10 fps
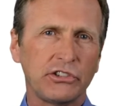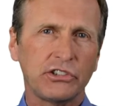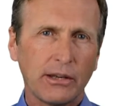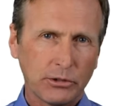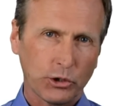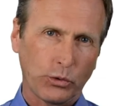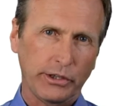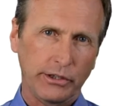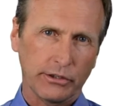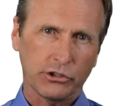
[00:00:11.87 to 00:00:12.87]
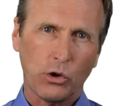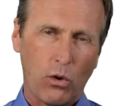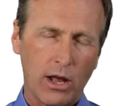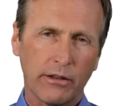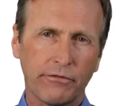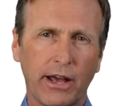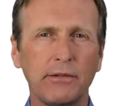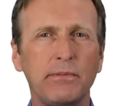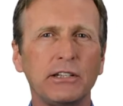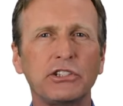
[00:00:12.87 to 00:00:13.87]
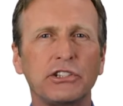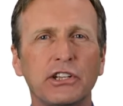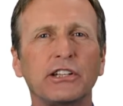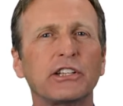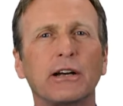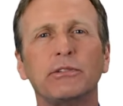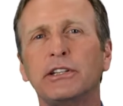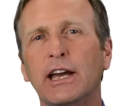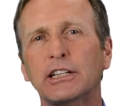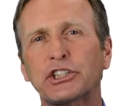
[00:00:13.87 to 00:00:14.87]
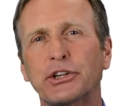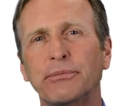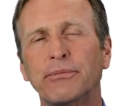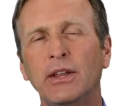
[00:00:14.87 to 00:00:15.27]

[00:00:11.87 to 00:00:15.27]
subsequent year's qualified business income deduction.